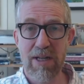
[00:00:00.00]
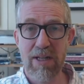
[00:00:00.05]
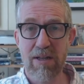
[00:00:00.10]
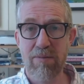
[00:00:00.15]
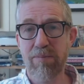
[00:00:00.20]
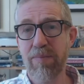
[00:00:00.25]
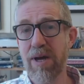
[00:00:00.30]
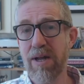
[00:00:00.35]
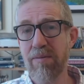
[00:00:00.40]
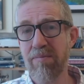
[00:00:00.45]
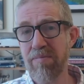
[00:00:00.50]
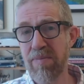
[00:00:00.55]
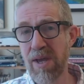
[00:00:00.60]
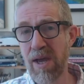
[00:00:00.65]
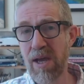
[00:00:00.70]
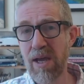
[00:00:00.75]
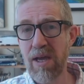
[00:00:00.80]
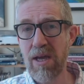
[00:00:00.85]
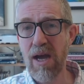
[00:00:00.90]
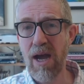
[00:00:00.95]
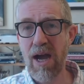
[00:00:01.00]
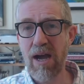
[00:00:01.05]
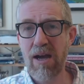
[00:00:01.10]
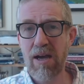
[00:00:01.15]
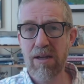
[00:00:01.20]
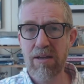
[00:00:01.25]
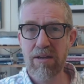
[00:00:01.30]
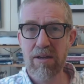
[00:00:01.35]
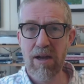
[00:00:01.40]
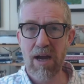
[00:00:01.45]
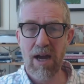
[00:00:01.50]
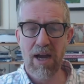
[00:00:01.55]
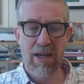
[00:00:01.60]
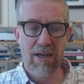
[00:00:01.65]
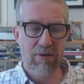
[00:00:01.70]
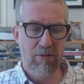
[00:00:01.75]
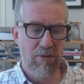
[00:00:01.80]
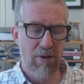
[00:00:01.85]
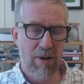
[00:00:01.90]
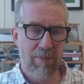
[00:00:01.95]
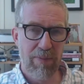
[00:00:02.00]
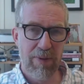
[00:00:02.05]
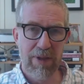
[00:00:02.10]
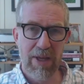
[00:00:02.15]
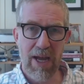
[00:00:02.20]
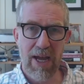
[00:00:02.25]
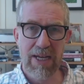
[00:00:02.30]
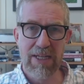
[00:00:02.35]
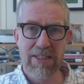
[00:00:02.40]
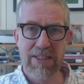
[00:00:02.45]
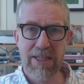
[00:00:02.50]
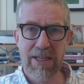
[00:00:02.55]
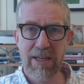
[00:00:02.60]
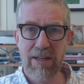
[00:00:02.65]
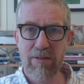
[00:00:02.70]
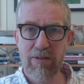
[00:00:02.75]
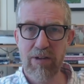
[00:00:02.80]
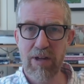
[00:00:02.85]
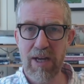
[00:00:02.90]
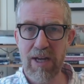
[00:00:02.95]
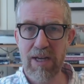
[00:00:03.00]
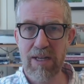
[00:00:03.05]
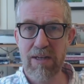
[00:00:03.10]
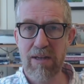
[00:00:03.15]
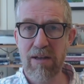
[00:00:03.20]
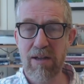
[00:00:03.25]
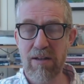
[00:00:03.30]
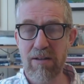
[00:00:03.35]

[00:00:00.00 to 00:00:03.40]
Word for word: But I, I grew up in the eighties, and uh,